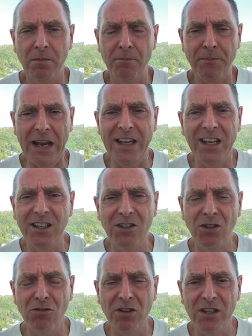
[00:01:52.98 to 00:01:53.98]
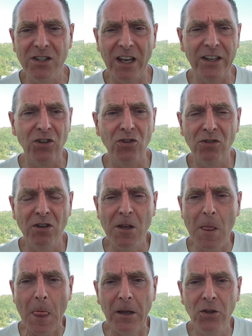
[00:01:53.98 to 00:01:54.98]
pancake tokens and you're
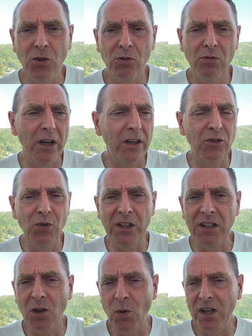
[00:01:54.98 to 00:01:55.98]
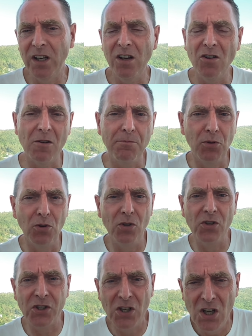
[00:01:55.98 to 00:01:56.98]
doing liquidity or
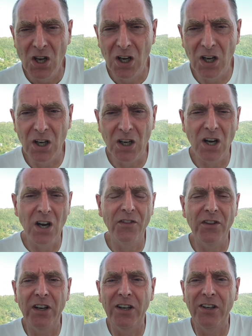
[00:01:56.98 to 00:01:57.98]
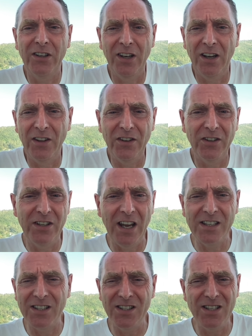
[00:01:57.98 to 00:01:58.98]
pools on their
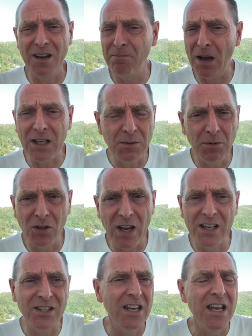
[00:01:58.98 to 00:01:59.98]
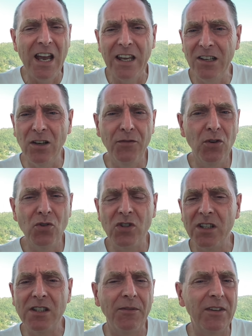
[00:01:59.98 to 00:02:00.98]
DEX, it's not possible, guys. And if you're
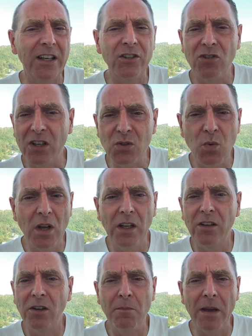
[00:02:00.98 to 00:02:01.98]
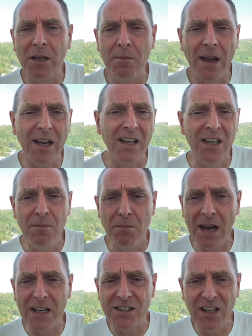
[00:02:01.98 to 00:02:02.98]
using something like Trust Wallet or MetaMask,
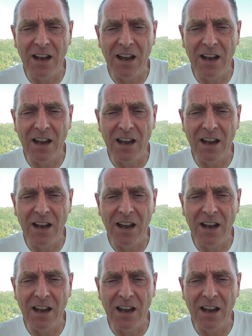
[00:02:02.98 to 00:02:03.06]
they